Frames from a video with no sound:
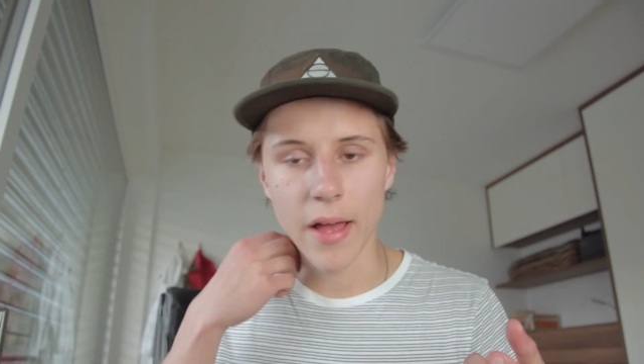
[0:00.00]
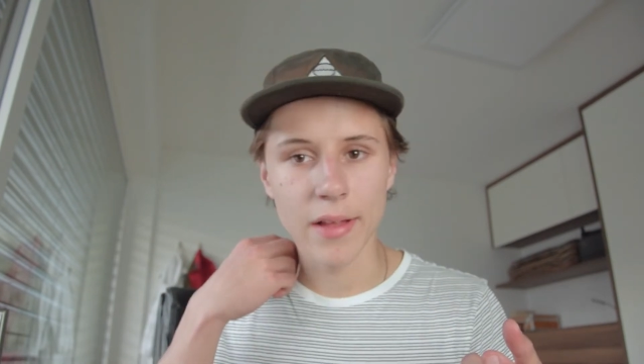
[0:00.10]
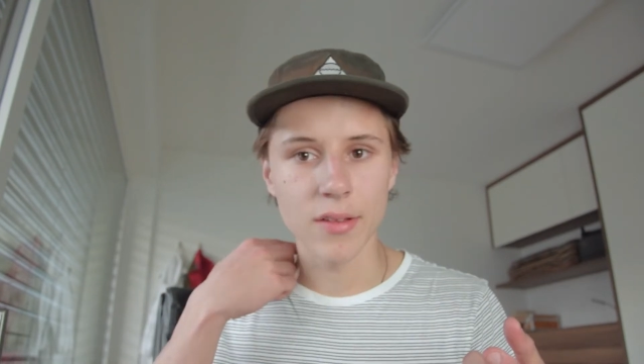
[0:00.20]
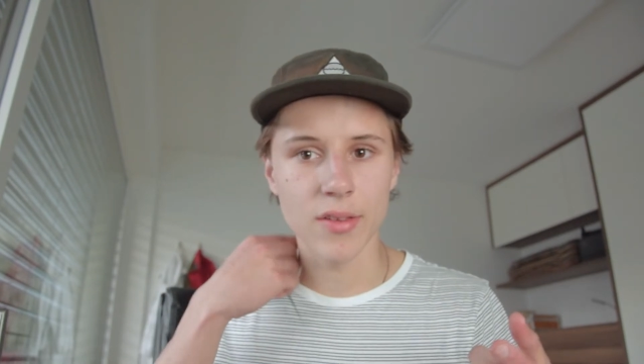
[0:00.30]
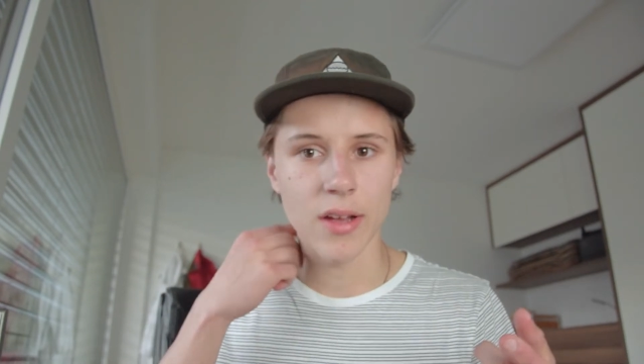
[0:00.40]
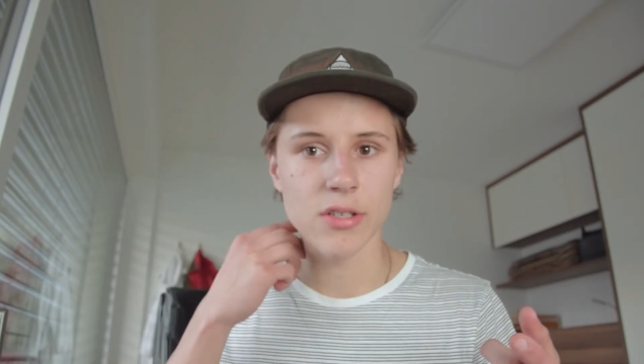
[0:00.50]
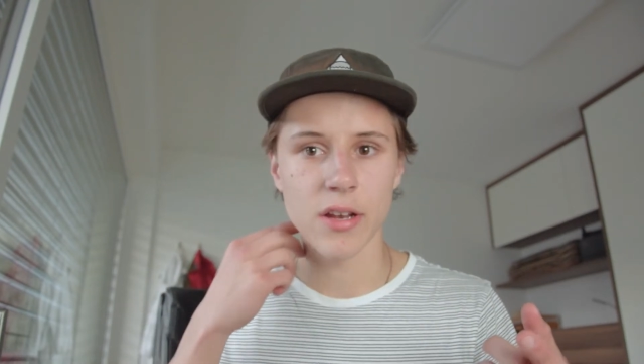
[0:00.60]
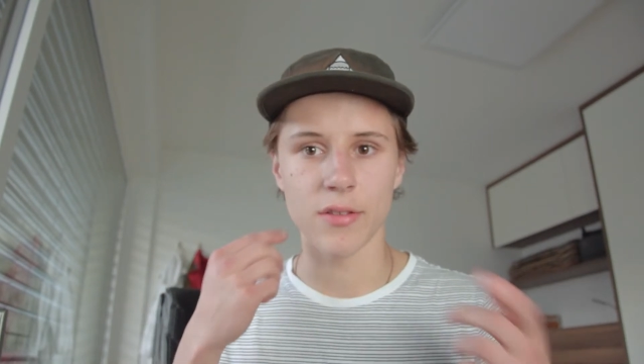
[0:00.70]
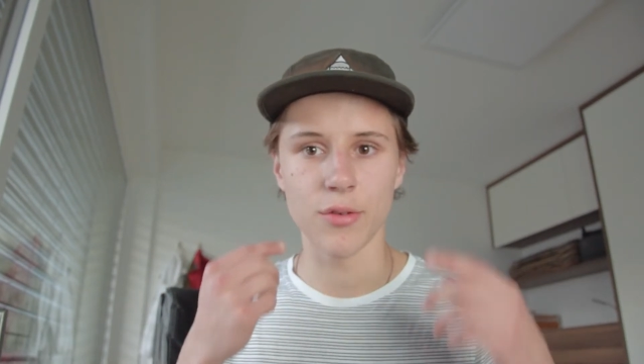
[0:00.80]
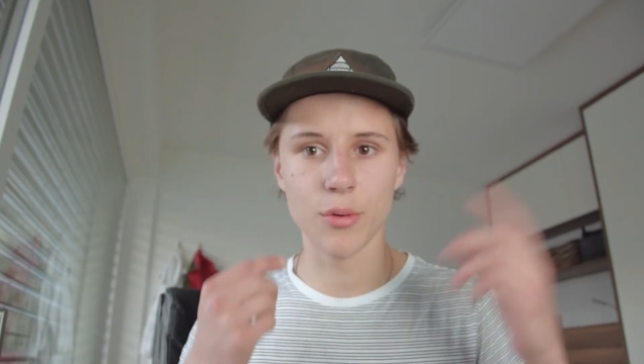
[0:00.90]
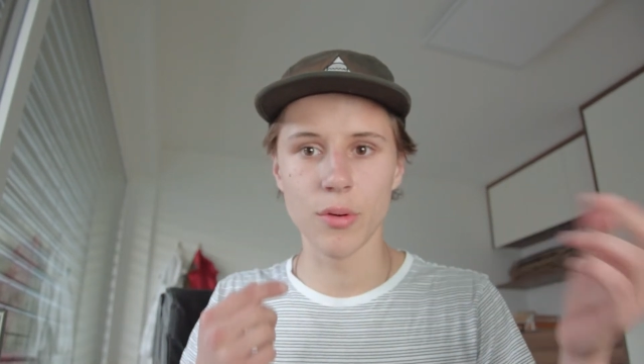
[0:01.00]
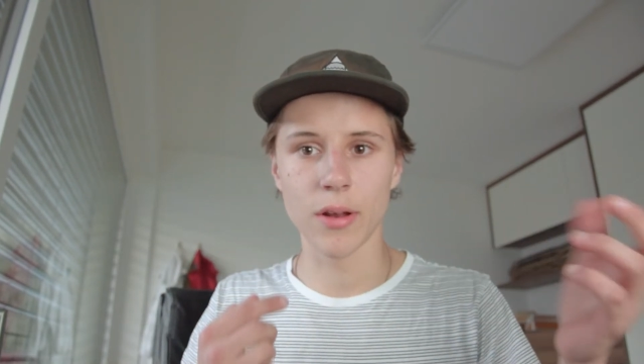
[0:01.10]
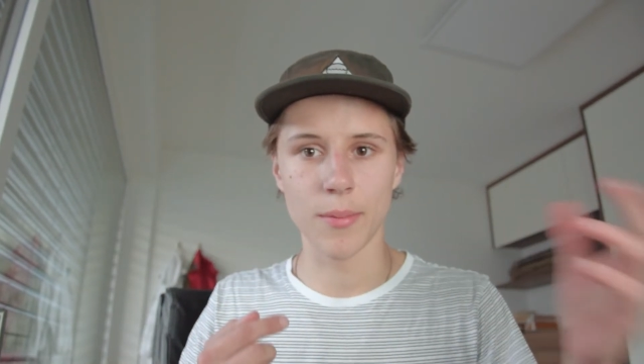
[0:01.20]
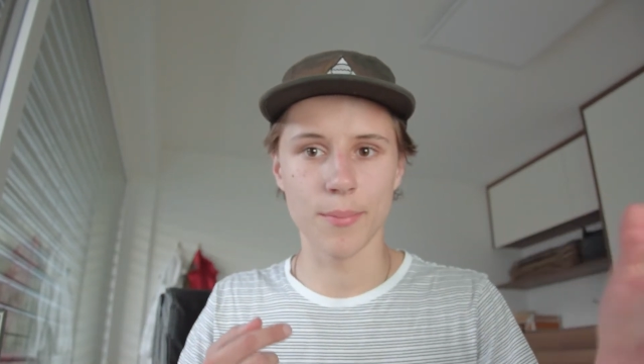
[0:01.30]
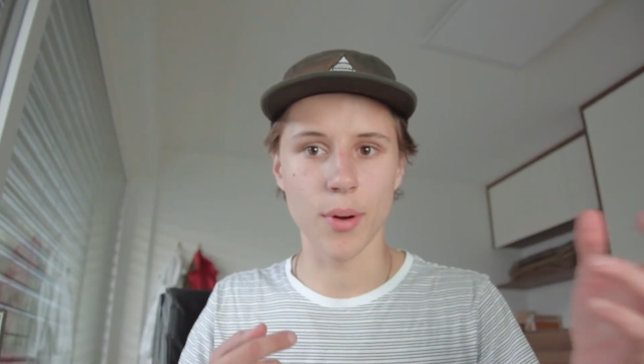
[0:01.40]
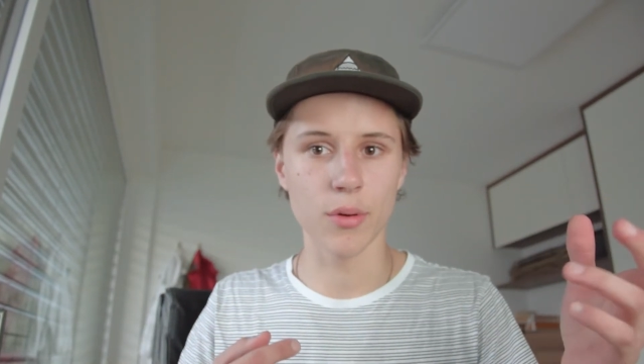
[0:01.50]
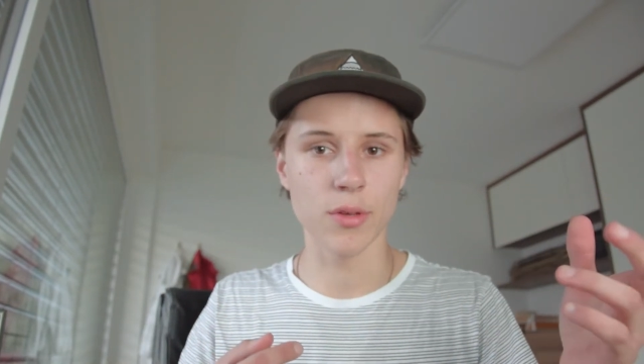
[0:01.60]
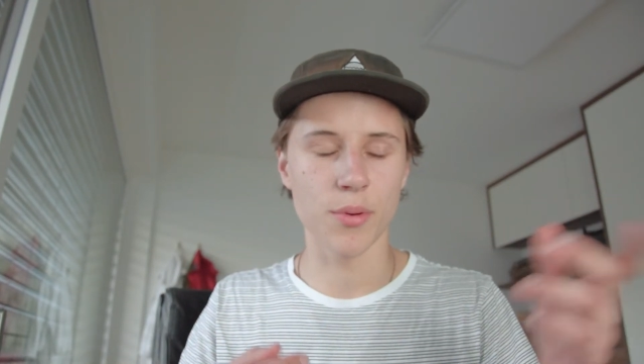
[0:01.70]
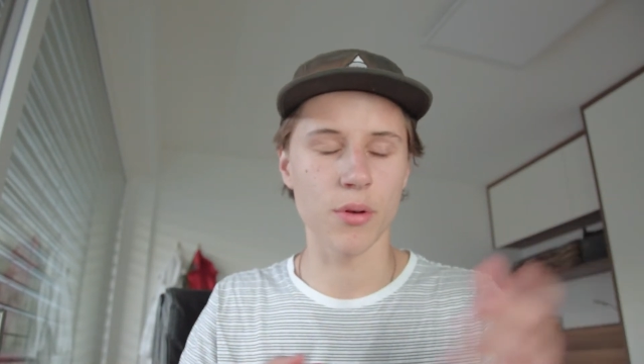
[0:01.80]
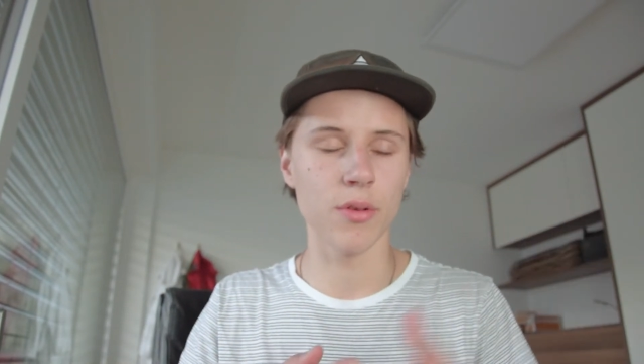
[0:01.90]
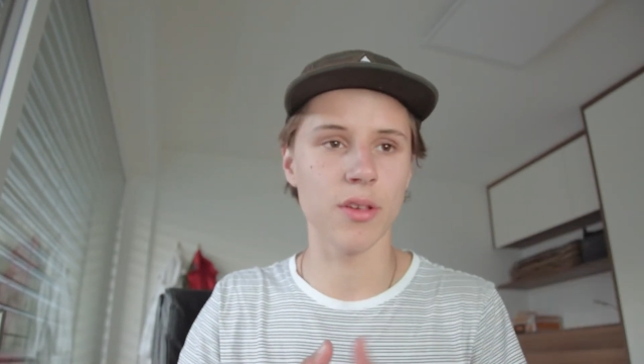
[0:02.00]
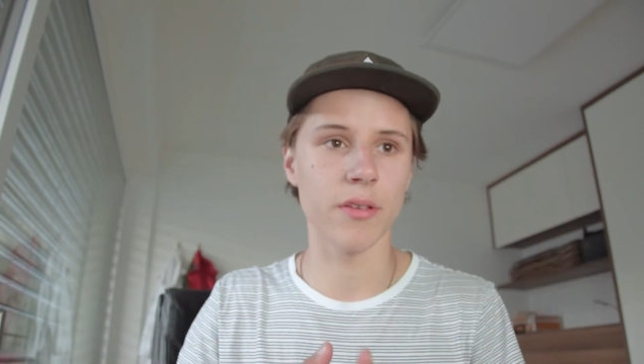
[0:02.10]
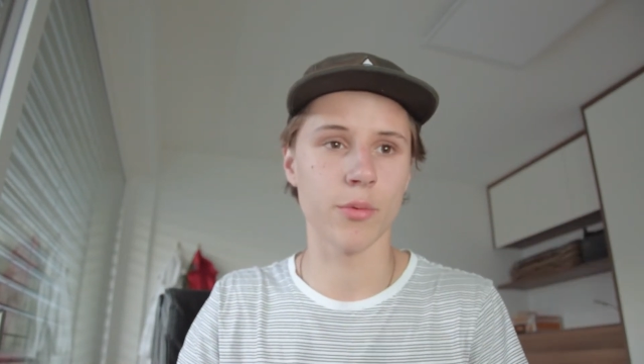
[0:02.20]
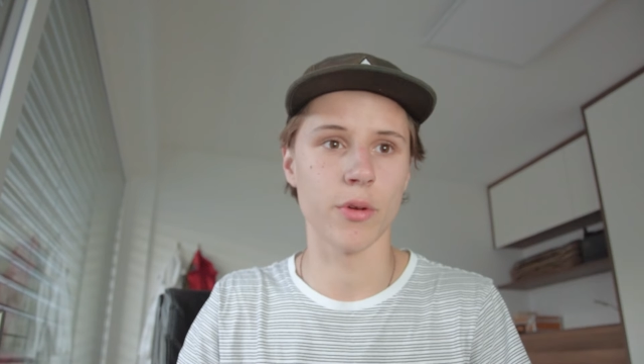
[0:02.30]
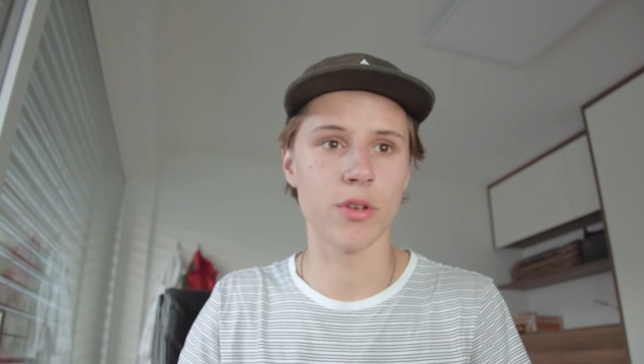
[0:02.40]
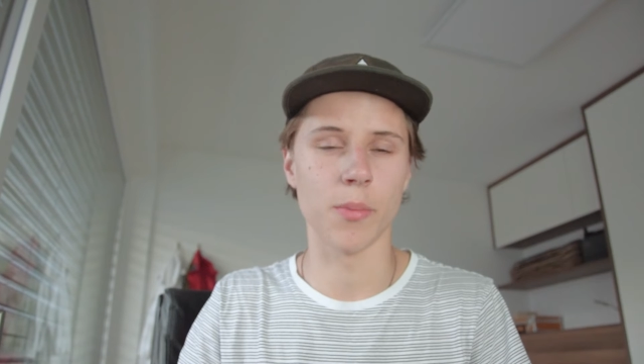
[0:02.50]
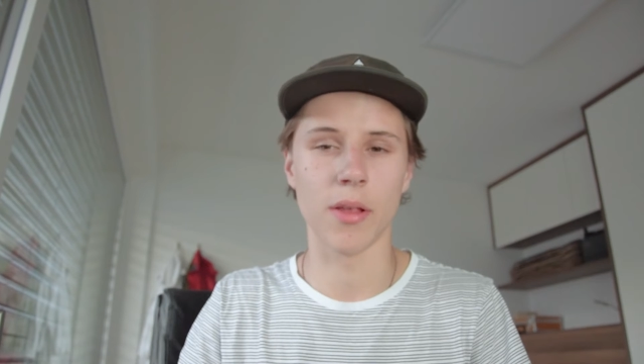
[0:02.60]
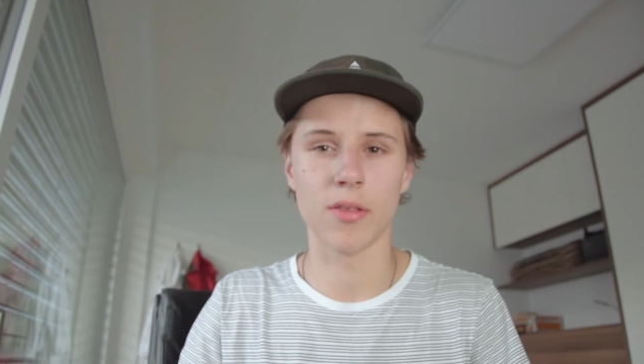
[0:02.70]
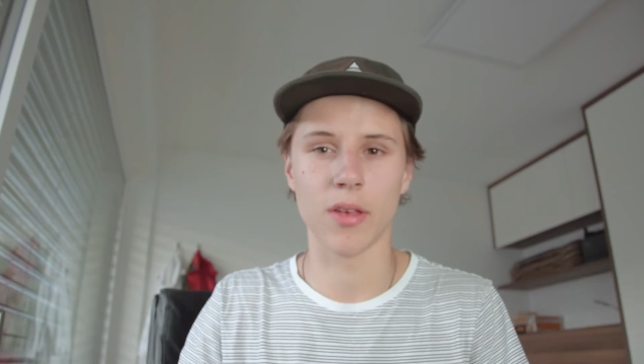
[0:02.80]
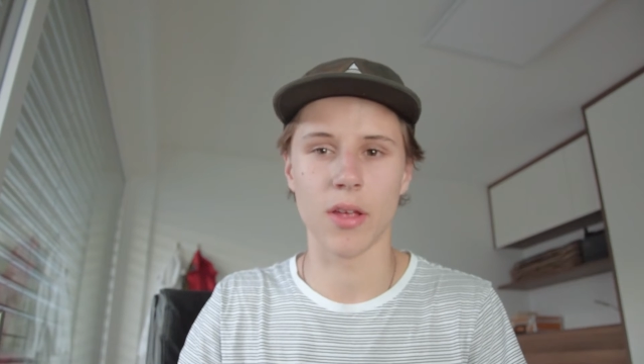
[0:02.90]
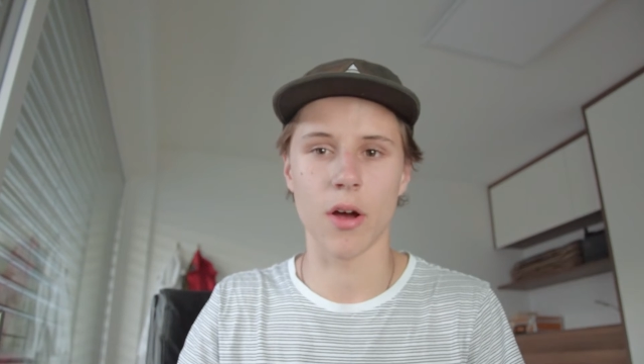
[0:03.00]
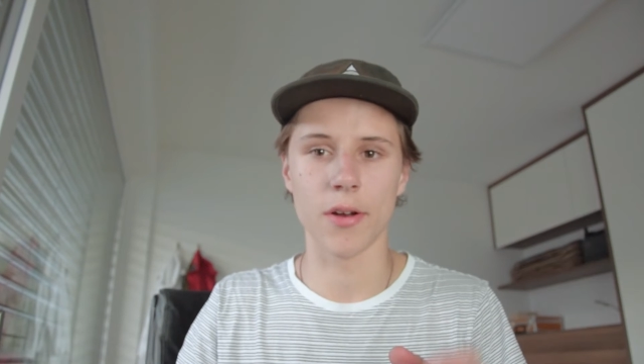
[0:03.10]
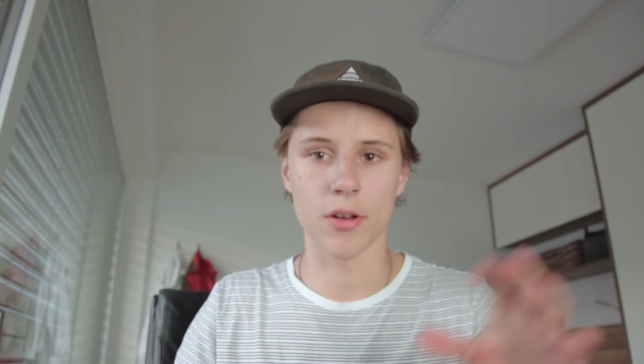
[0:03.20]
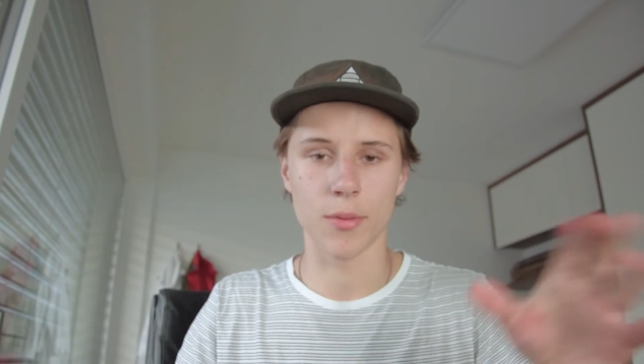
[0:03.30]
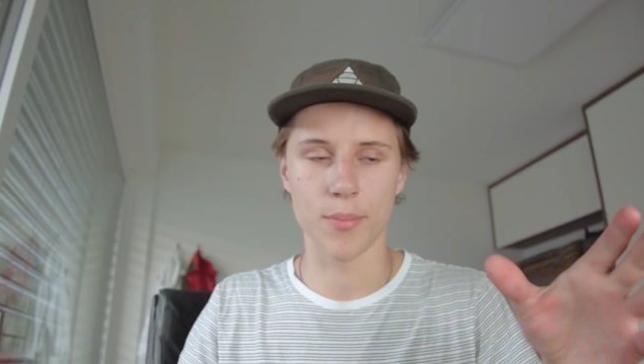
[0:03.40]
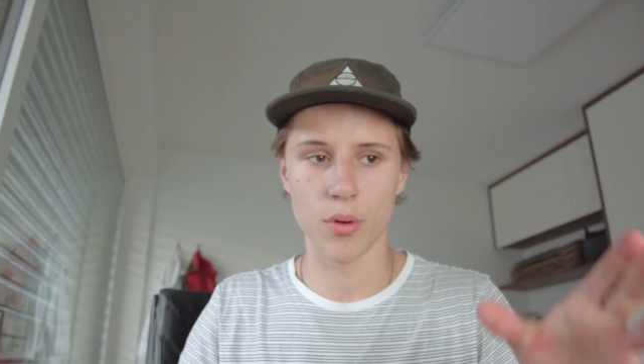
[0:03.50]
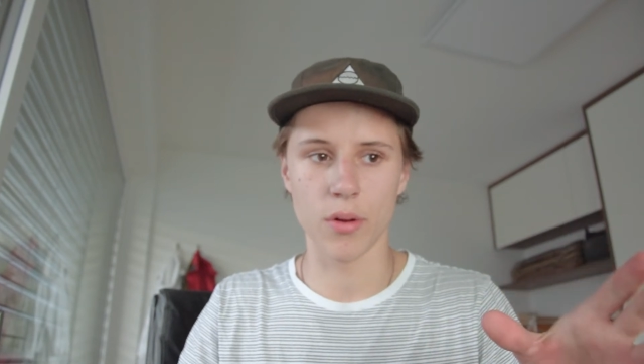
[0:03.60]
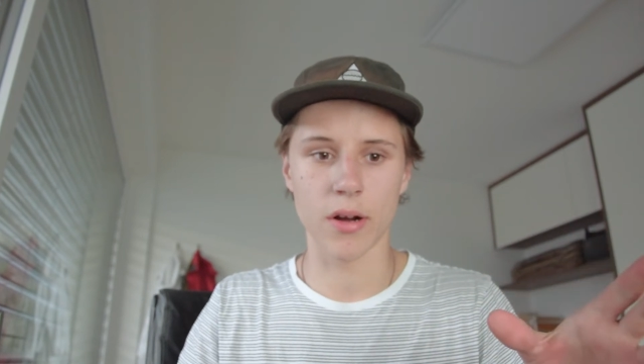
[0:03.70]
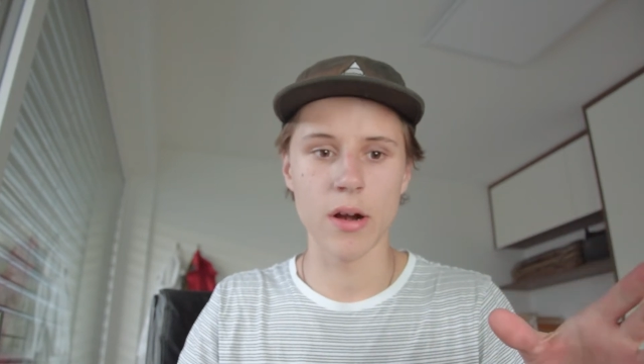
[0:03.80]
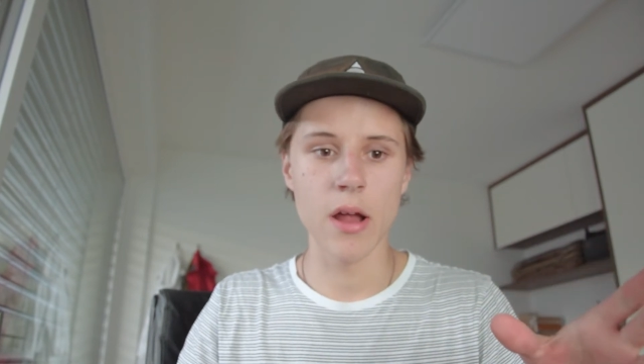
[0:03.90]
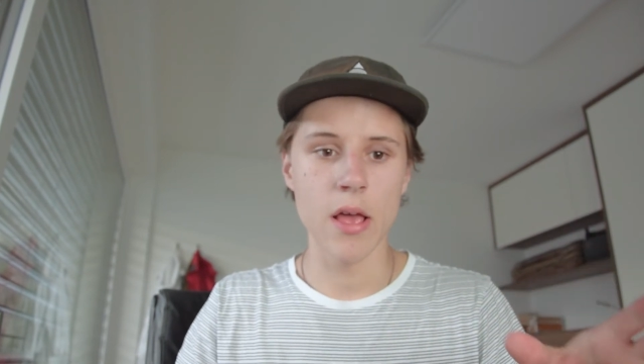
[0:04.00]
And it's actually a tool in post-process, which means on the computer.